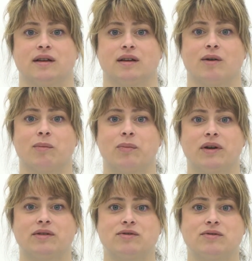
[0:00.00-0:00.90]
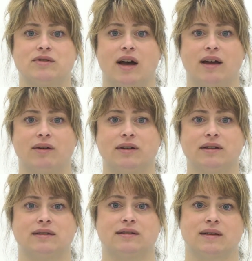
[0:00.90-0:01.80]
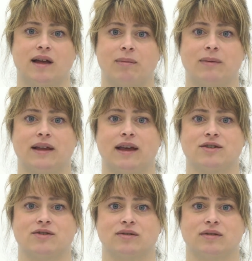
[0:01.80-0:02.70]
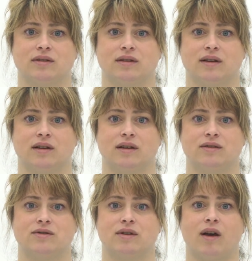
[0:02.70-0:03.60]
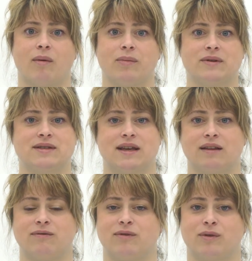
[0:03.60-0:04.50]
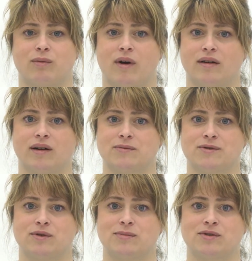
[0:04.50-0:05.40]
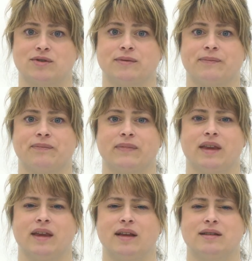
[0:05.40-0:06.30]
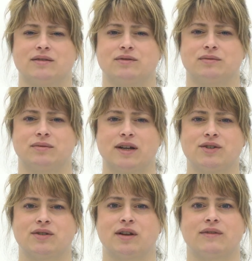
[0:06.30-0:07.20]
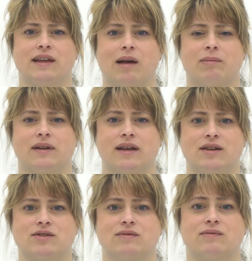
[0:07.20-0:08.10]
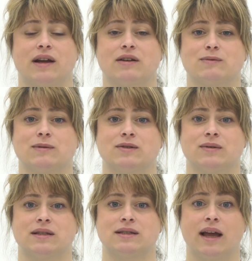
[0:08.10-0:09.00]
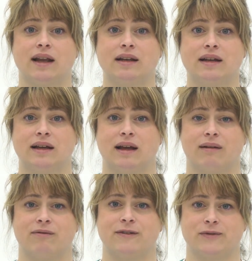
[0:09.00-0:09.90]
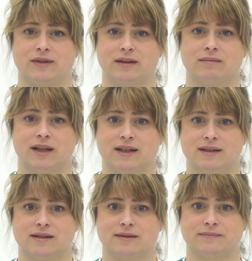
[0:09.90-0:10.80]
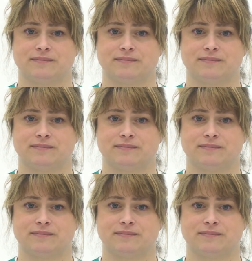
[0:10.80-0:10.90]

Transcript: compared to direct application to compensate for water absorption. The duration of the application varies between 10 and 15 minutes.